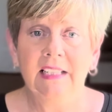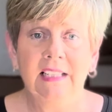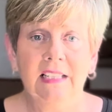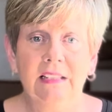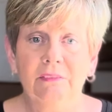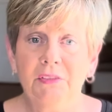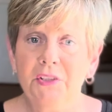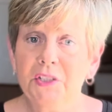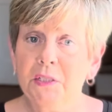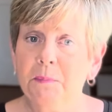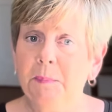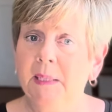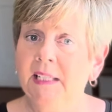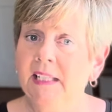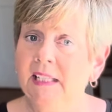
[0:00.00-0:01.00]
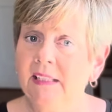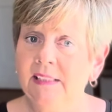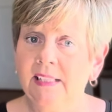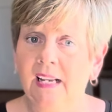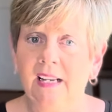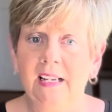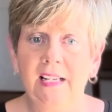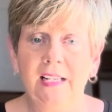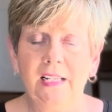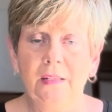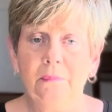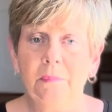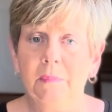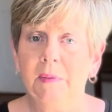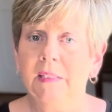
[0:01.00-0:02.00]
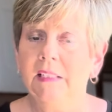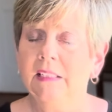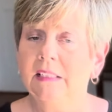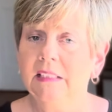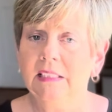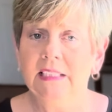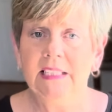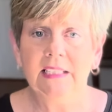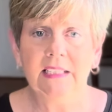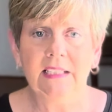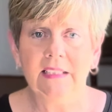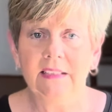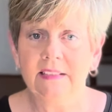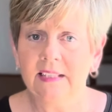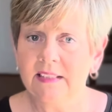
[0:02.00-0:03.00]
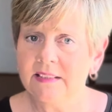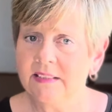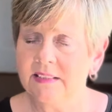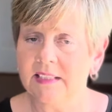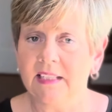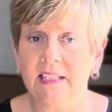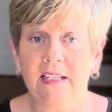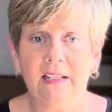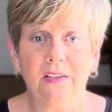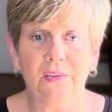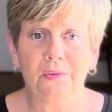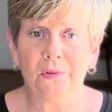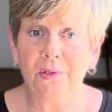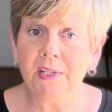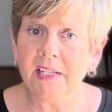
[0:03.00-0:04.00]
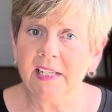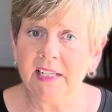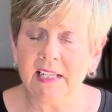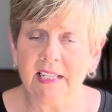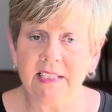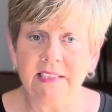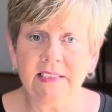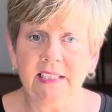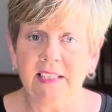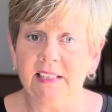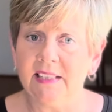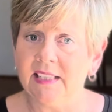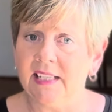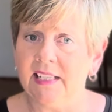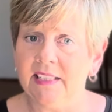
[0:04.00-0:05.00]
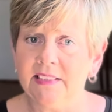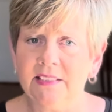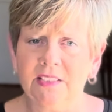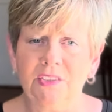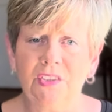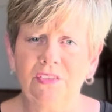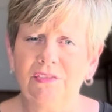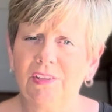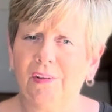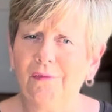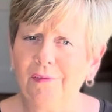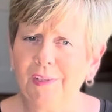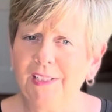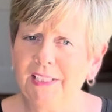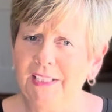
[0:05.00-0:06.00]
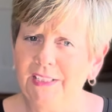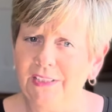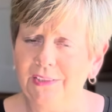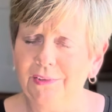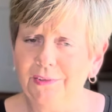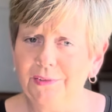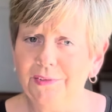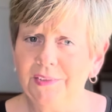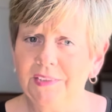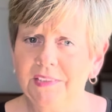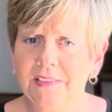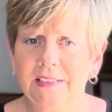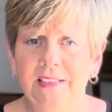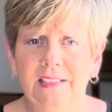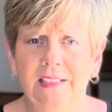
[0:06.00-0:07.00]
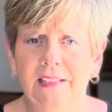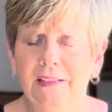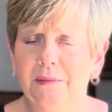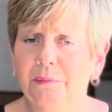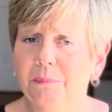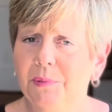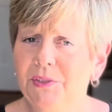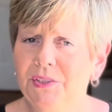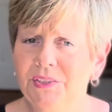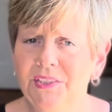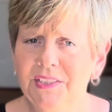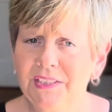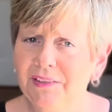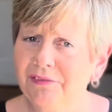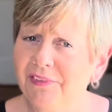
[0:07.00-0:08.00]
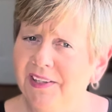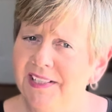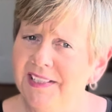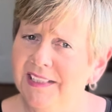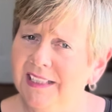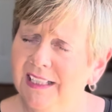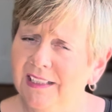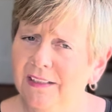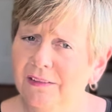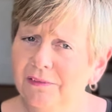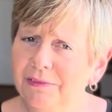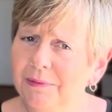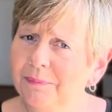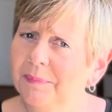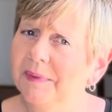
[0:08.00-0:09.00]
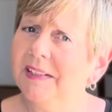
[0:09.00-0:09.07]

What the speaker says: If you're spending time cleaning, dusting, organizing things that you don't really use, but you're just afraid to let go of them,